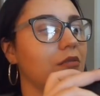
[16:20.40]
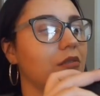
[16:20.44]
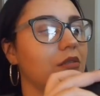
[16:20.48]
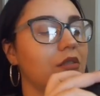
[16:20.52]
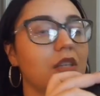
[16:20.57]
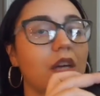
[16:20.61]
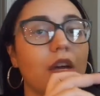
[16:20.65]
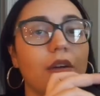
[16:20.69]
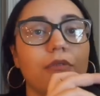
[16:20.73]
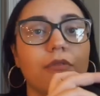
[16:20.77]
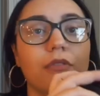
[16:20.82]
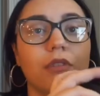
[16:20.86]

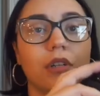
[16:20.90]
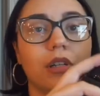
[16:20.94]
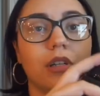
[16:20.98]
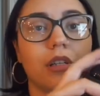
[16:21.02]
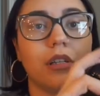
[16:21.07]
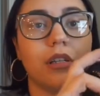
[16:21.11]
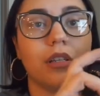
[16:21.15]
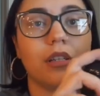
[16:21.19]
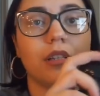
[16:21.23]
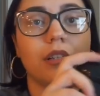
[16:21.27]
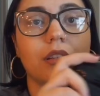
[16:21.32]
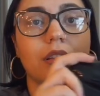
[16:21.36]

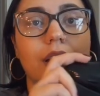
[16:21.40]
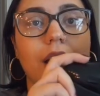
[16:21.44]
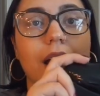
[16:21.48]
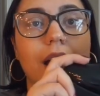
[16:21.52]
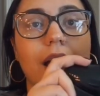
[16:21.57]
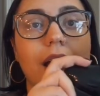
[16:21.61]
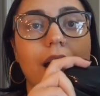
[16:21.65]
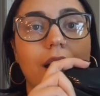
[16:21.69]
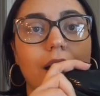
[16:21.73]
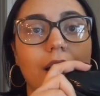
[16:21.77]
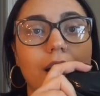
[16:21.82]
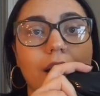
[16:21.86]
definitely
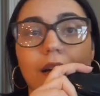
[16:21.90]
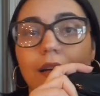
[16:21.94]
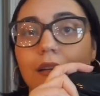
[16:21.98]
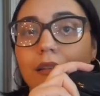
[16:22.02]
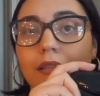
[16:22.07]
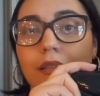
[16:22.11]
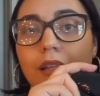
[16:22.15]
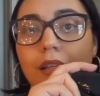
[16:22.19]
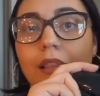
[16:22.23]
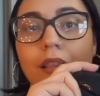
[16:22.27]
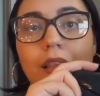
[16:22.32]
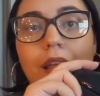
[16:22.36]
that,
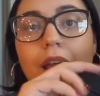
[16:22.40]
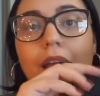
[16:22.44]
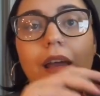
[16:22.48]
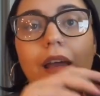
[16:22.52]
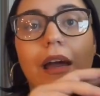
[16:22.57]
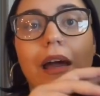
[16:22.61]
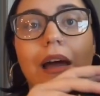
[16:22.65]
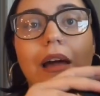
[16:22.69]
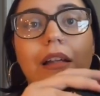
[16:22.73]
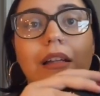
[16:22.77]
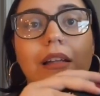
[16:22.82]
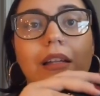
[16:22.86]
in that
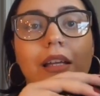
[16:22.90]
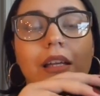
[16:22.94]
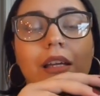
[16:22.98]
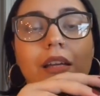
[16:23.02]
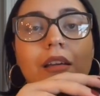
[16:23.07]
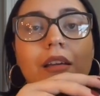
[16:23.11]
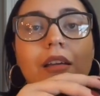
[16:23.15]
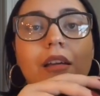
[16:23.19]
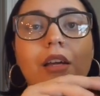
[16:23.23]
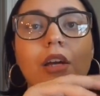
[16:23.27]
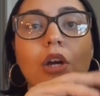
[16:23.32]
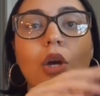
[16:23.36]

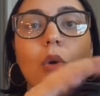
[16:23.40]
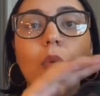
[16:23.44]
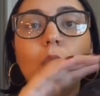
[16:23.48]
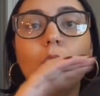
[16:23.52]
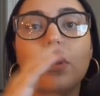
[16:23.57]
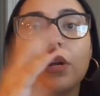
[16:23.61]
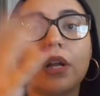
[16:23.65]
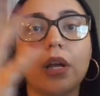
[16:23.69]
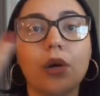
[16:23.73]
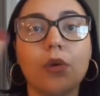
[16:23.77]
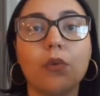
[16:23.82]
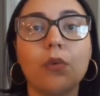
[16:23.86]
alley
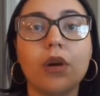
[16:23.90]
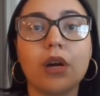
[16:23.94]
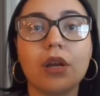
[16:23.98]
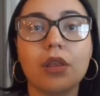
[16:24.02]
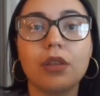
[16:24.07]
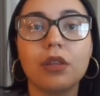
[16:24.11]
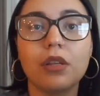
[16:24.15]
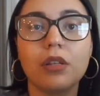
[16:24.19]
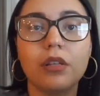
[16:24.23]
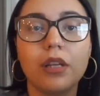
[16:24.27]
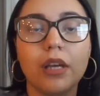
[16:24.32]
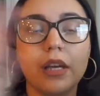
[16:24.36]
when I wear
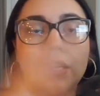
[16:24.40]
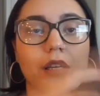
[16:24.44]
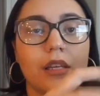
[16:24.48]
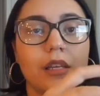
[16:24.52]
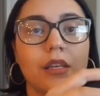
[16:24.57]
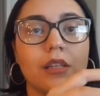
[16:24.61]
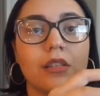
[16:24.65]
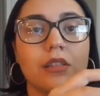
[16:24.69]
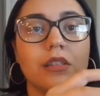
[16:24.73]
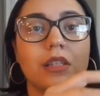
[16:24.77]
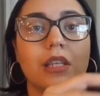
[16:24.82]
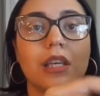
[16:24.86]
the
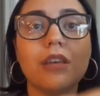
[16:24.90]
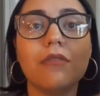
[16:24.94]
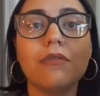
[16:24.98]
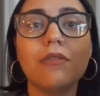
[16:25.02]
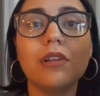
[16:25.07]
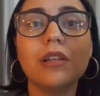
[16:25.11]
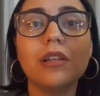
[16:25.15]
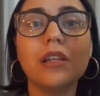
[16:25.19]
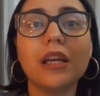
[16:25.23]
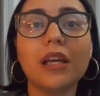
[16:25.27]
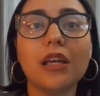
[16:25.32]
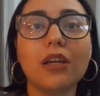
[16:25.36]
leggings.
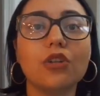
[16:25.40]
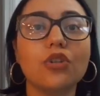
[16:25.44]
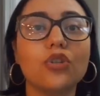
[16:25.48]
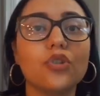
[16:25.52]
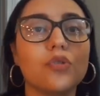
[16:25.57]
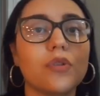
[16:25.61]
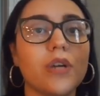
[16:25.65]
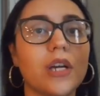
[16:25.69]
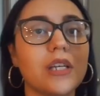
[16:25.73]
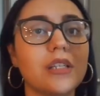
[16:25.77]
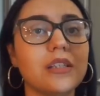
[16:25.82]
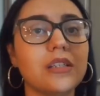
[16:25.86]
Even like
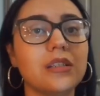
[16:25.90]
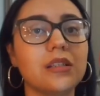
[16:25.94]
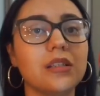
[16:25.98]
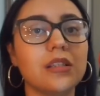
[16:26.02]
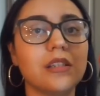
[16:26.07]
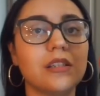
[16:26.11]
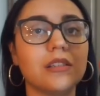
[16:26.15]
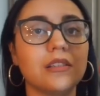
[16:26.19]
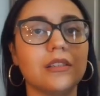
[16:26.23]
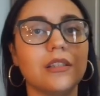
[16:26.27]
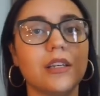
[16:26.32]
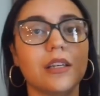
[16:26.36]

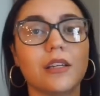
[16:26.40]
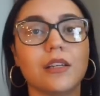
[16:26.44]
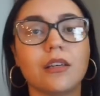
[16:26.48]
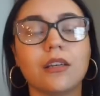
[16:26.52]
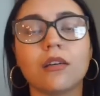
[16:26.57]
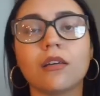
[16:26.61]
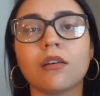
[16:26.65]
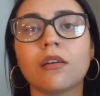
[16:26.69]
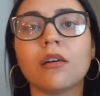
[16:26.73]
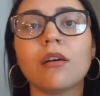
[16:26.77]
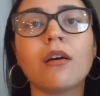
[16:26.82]
dresses, like